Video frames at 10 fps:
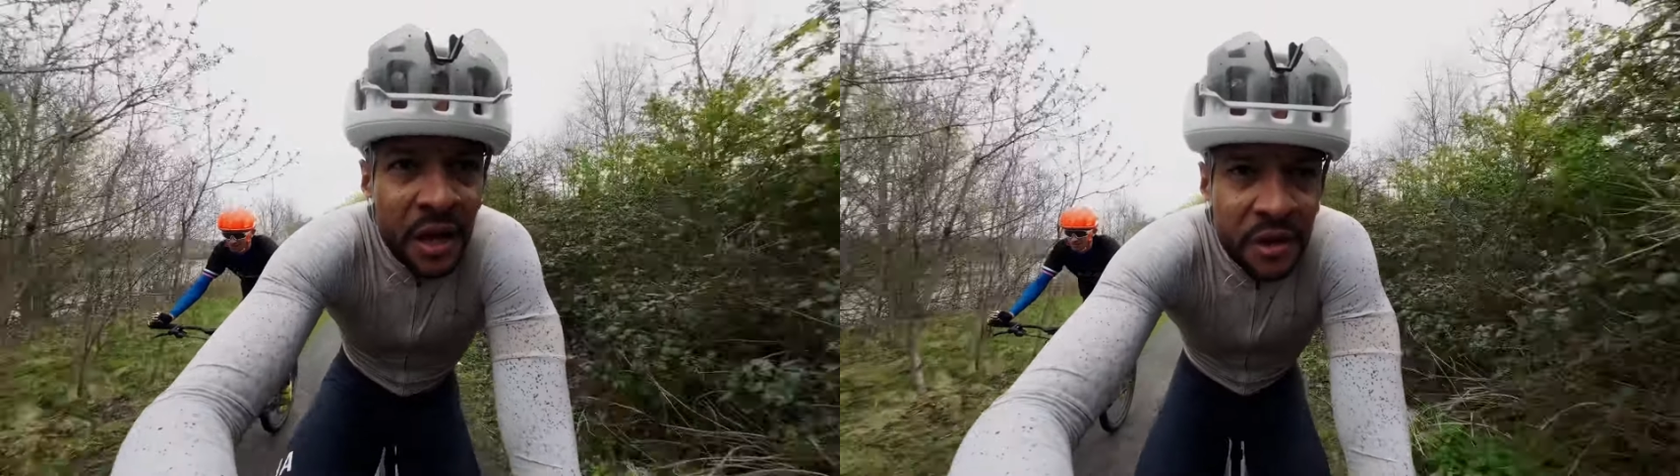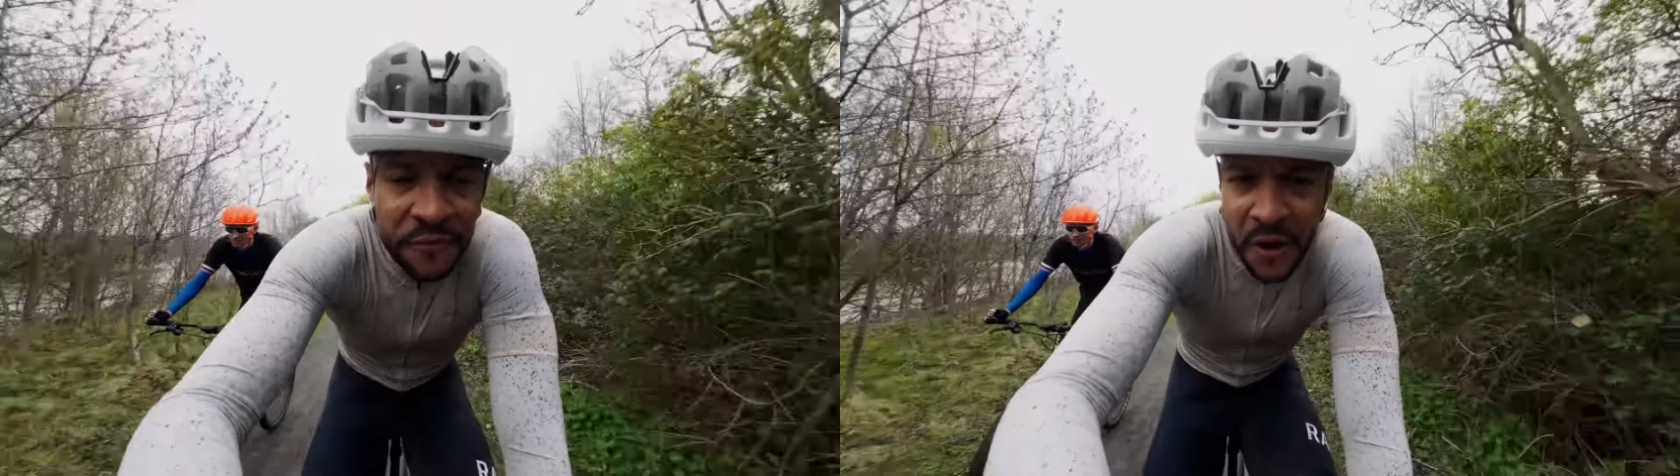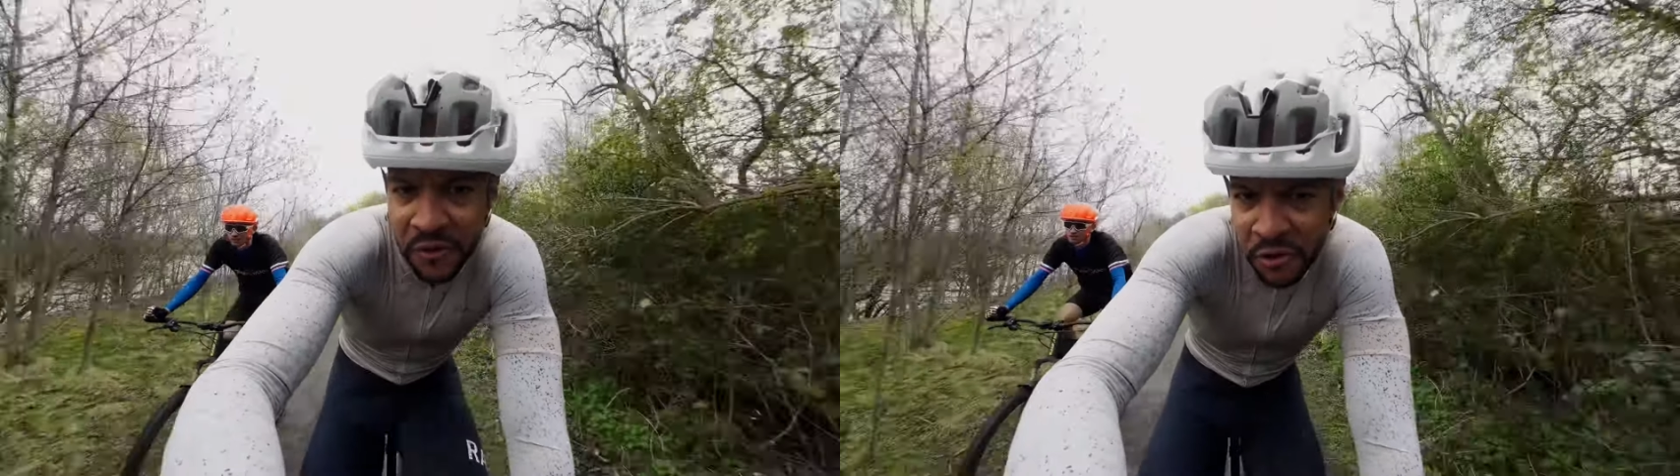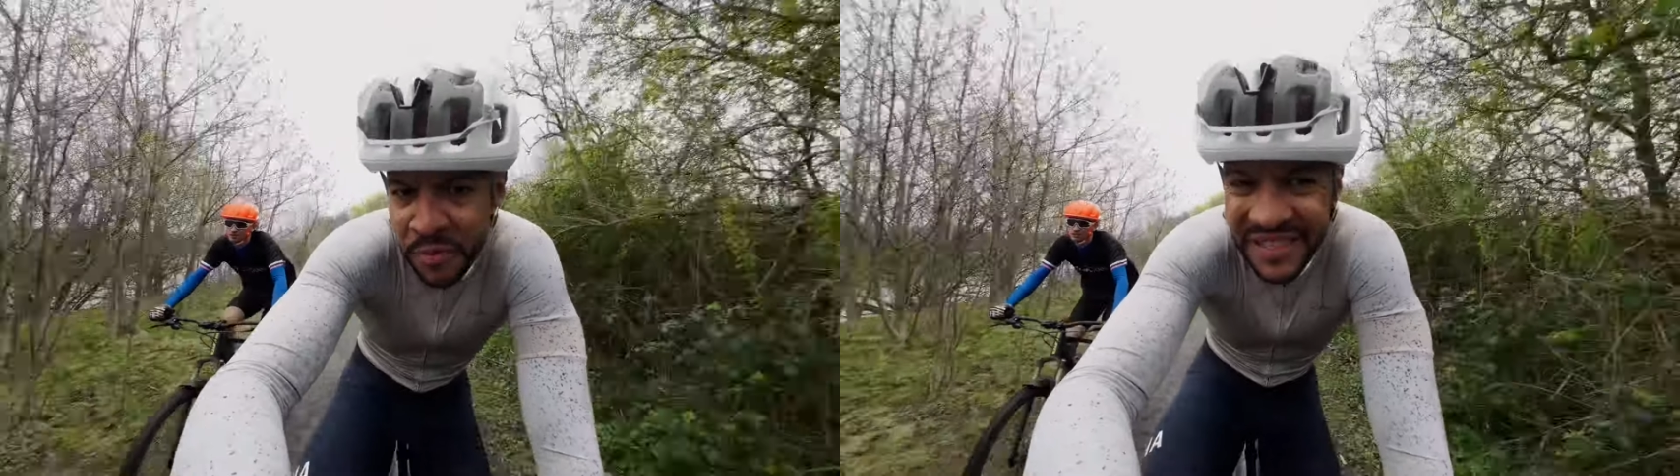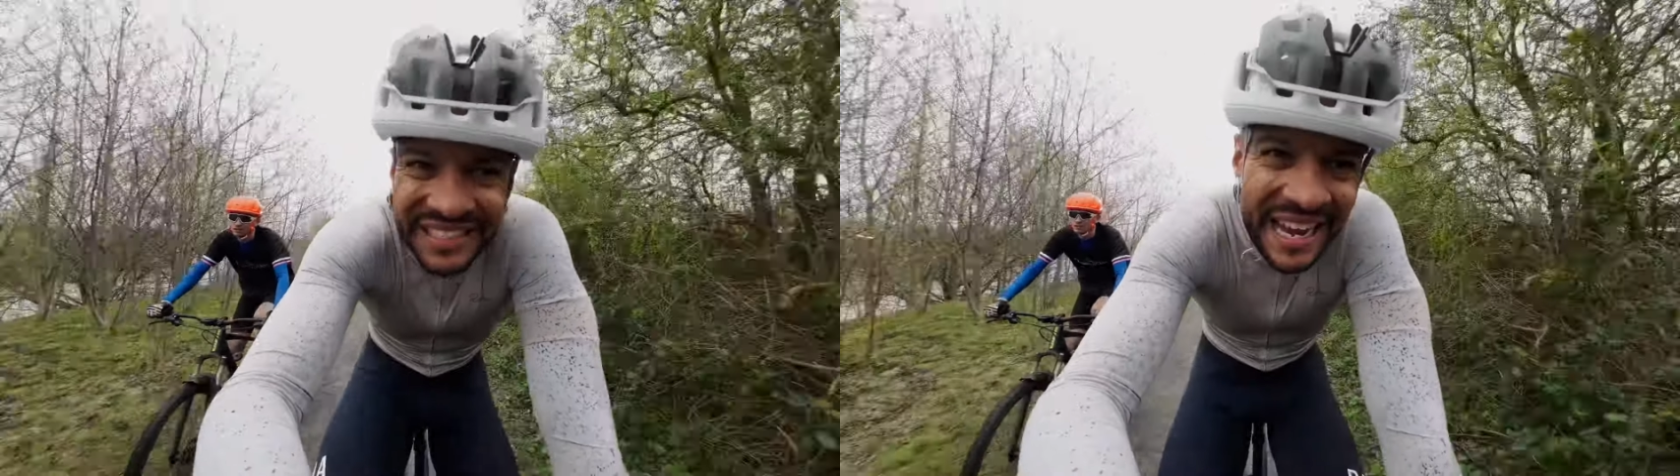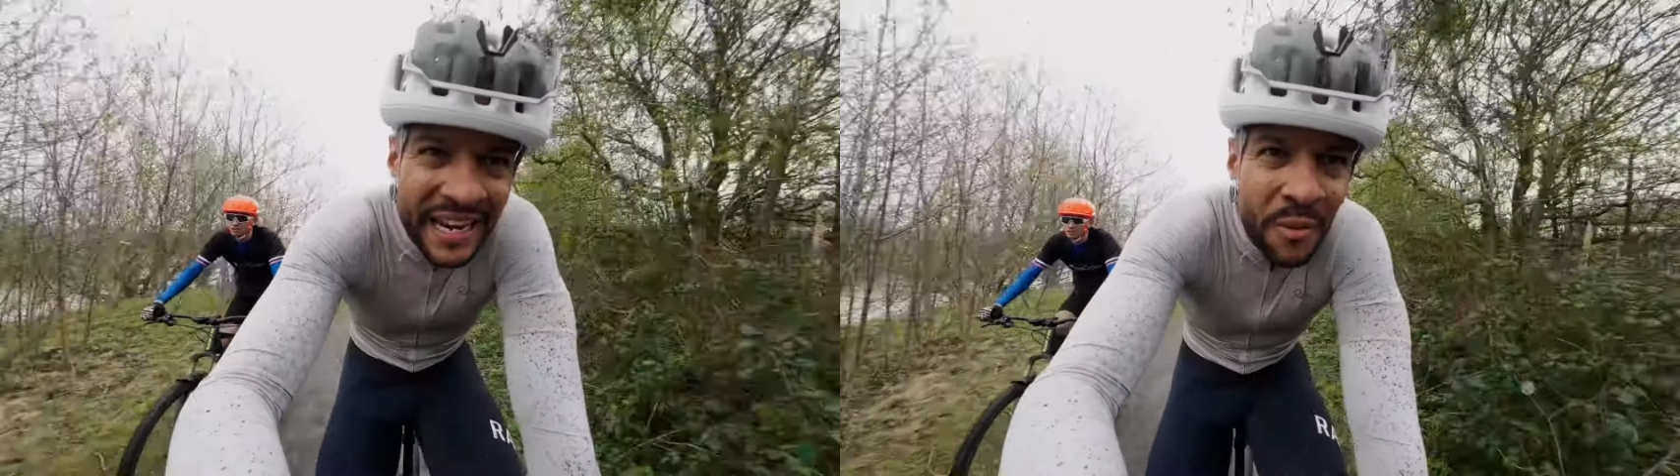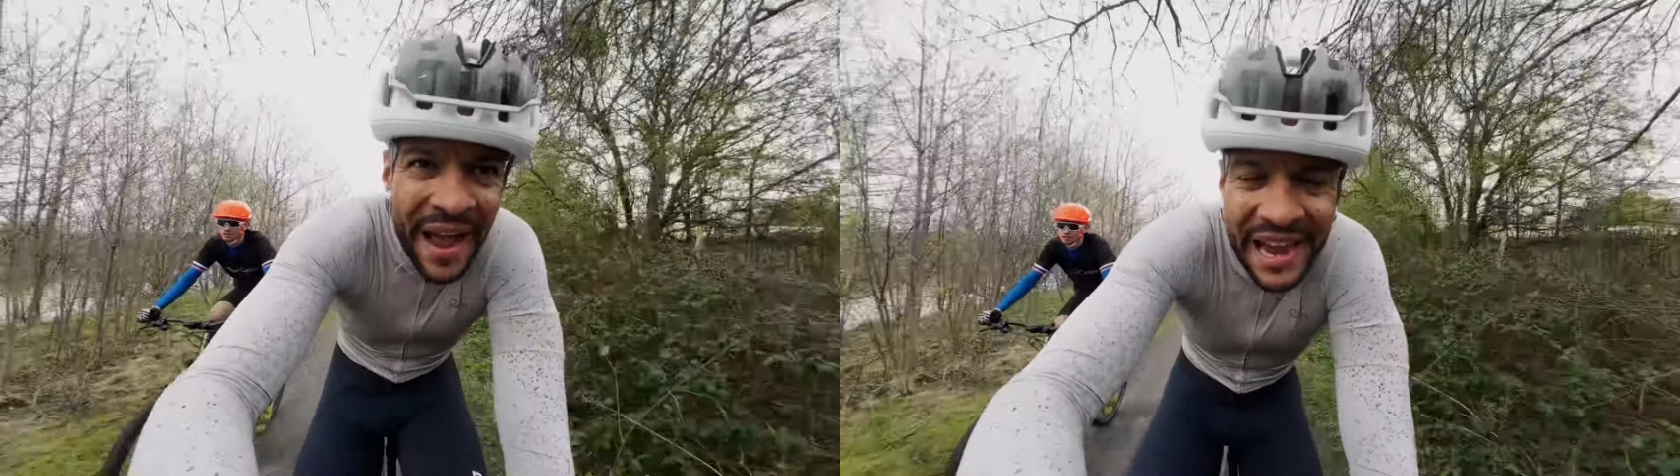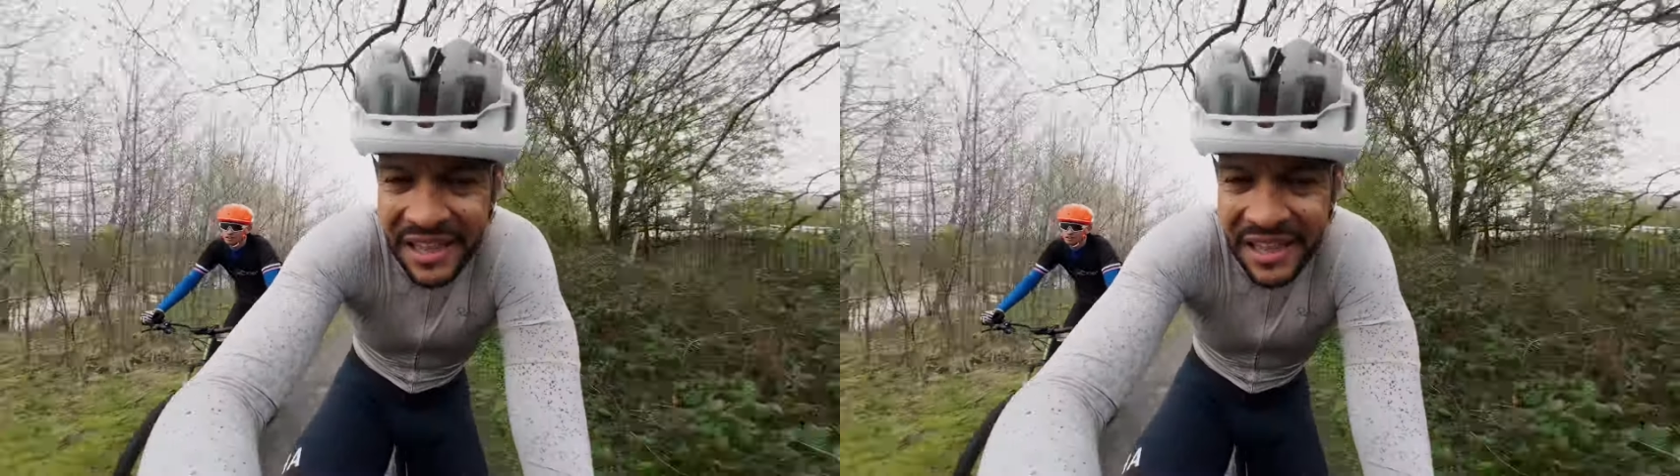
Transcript: The front group is steady away,